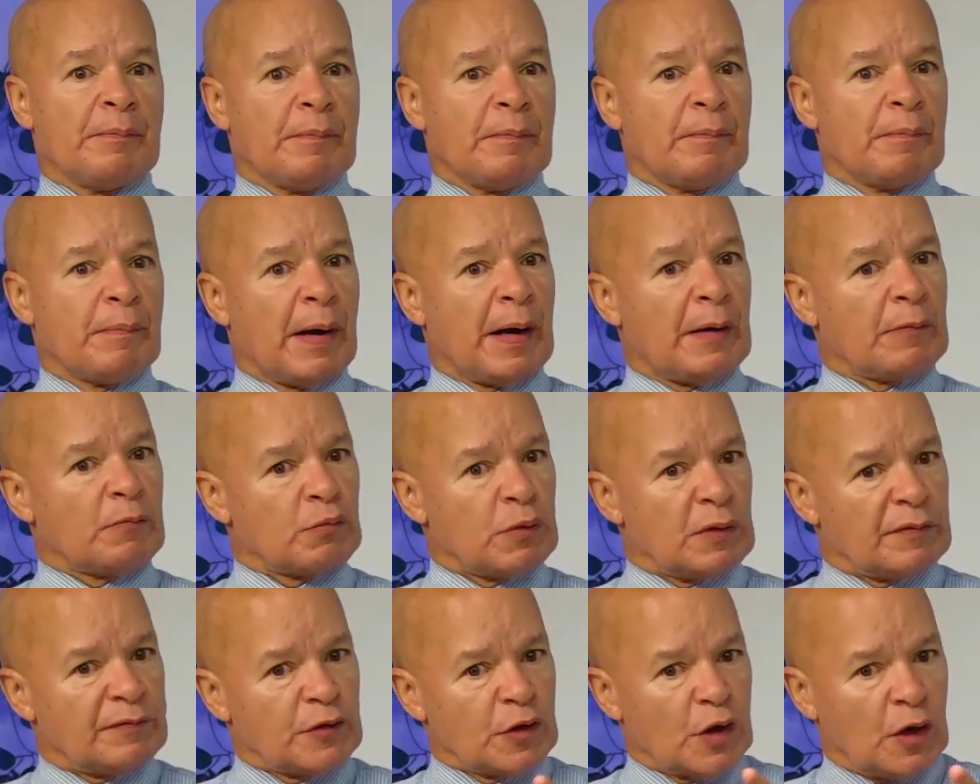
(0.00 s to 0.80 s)
but
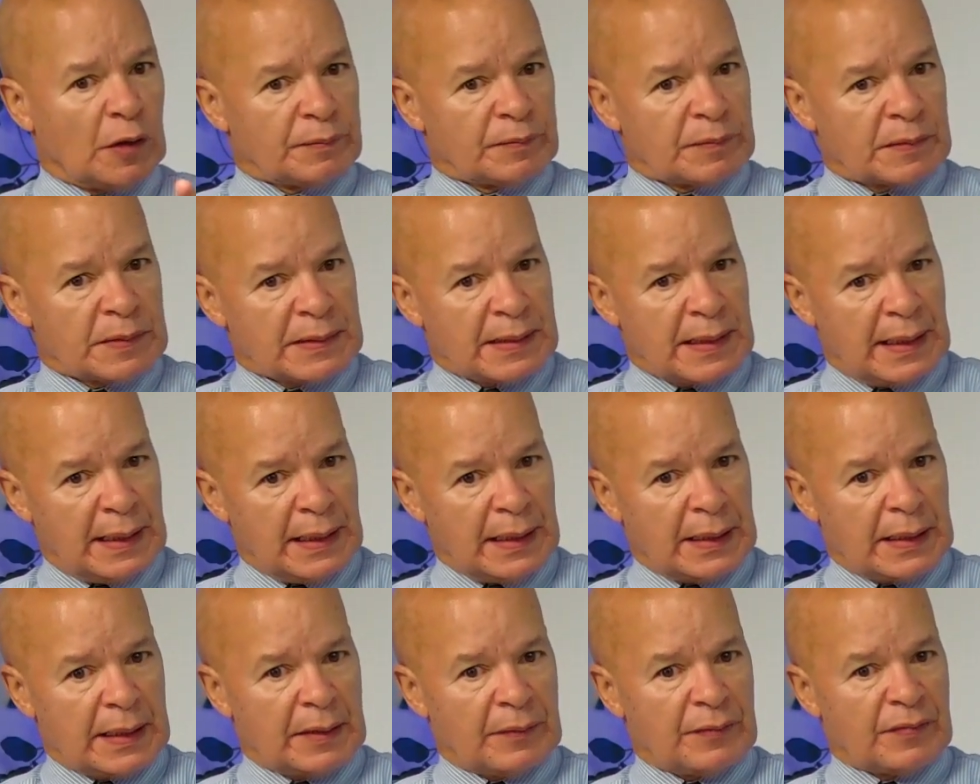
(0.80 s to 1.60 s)
we've not
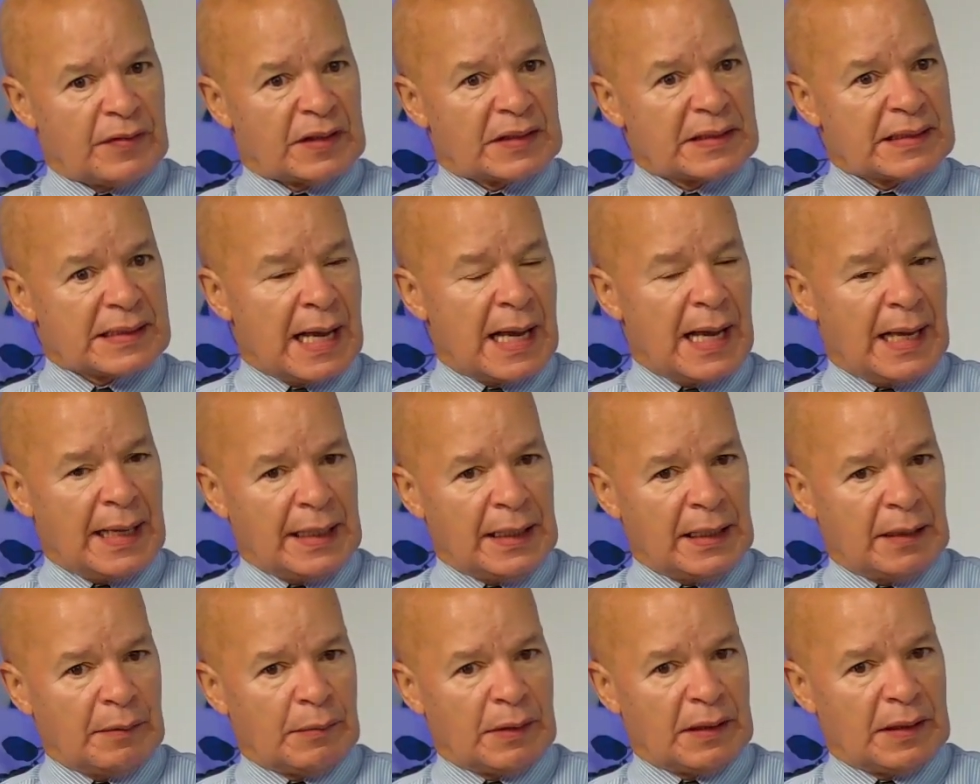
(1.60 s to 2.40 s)
taken the
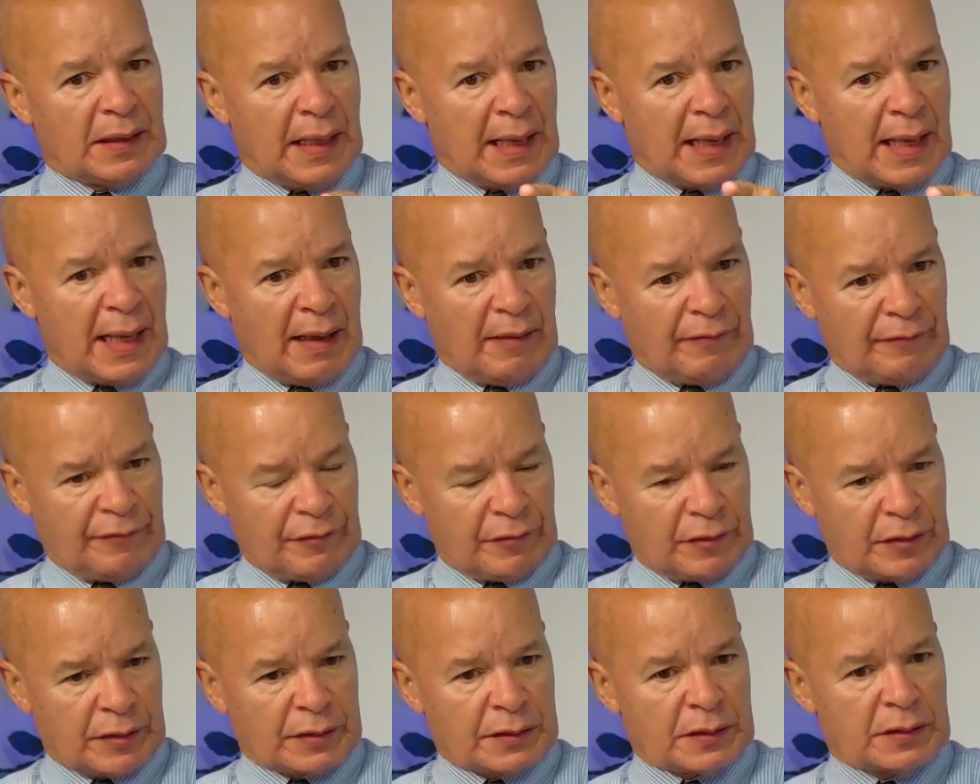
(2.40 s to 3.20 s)
time and the
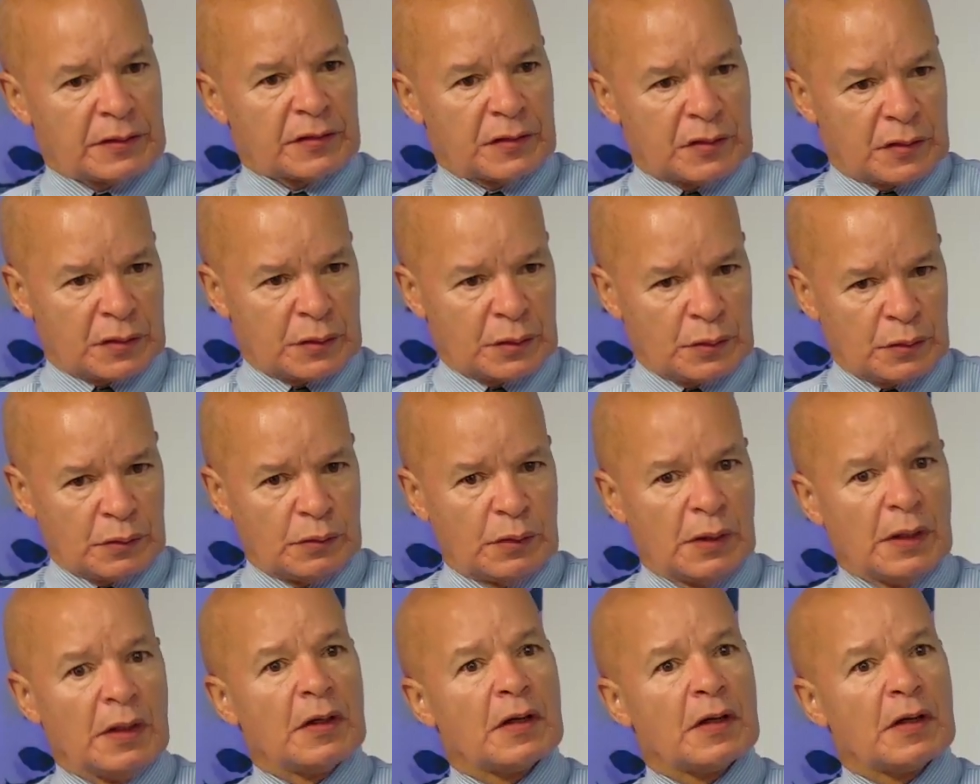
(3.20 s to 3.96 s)
effort to